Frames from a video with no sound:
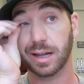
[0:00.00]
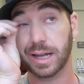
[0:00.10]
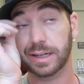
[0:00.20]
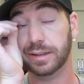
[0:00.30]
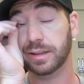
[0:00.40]

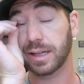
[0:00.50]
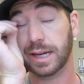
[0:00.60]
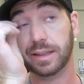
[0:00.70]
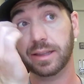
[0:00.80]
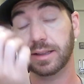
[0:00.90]

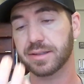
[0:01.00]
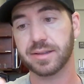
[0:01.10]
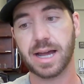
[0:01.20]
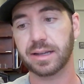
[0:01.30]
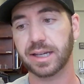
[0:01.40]
anything that's
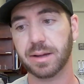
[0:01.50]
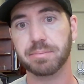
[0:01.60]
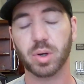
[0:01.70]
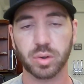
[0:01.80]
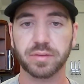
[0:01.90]
not like a
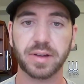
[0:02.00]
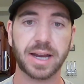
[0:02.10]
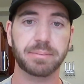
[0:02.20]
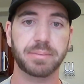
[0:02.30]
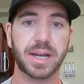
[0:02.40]
bona
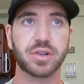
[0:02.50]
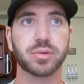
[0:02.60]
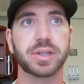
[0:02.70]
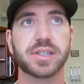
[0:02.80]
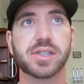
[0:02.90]
fide major
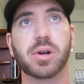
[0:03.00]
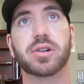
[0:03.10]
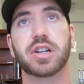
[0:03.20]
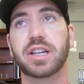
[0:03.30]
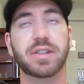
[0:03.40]
league
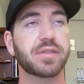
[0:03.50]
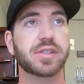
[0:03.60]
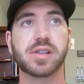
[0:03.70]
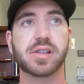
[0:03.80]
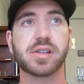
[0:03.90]
starter, even if
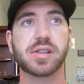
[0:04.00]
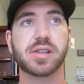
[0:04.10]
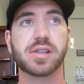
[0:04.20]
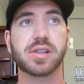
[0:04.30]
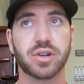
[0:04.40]
it's someone who's
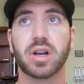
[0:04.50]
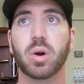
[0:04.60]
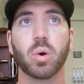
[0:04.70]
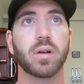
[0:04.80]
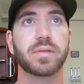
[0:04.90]
washed
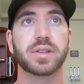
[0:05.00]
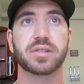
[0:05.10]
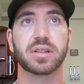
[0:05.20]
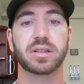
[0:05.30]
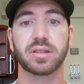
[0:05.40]
or if it's
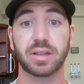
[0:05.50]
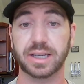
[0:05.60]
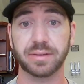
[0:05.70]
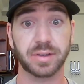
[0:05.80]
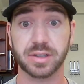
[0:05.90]
a
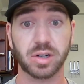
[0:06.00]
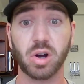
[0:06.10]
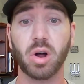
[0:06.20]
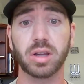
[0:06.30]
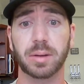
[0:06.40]

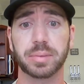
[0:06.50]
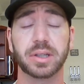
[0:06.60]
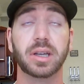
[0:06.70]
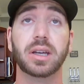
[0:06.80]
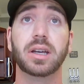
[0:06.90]
call-up,
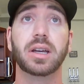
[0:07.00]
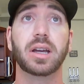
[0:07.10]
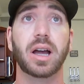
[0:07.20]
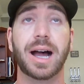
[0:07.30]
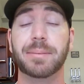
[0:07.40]

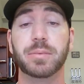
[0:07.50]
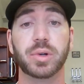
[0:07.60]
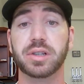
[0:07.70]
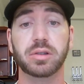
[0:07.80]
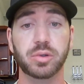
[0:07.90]
I'm
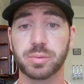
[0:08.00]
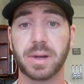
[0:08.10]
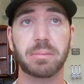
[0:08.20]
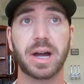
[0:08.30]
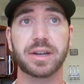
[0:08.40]
going to lose
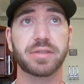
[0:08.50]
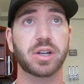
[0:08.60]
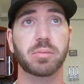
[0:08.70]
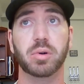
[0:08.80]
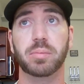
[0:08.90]
my mind if
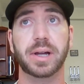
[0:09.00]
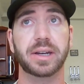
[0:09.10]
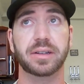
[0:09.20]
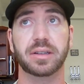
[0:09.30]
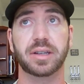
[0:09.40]
they go
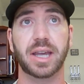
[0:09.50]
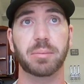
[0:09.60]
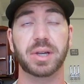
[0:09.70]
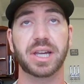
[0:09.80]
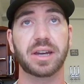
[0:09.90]
bullpen
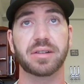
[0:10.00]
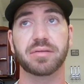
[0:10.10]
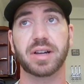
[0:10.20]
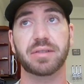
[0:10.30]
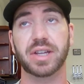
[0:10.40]
game again in
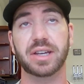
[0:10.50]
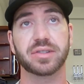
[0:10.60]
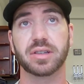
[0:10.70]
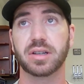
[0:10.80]
5 days.